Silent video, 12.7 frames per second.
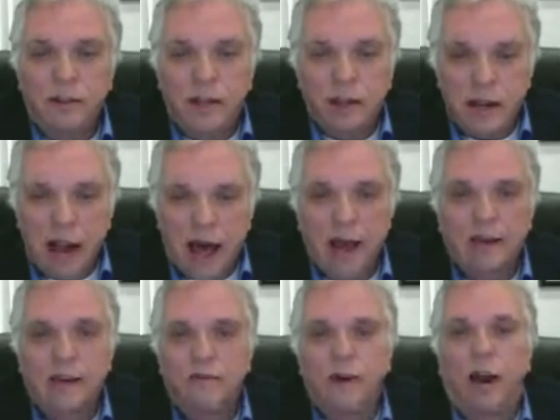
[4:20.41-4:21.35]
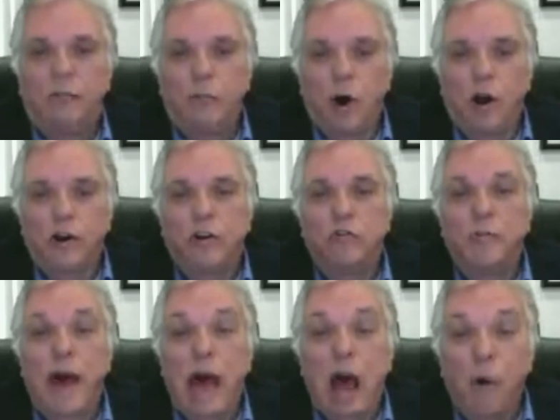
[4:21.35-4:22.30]
did not develop
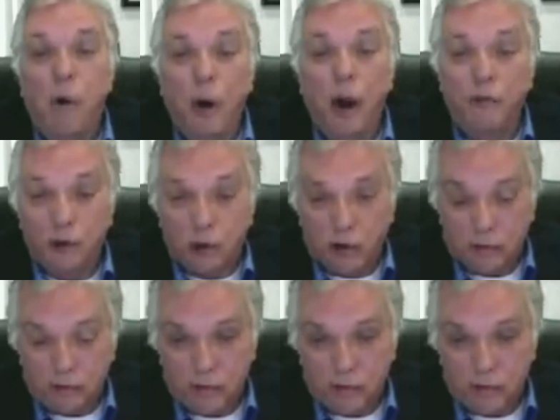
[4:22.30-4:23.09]
autism. However,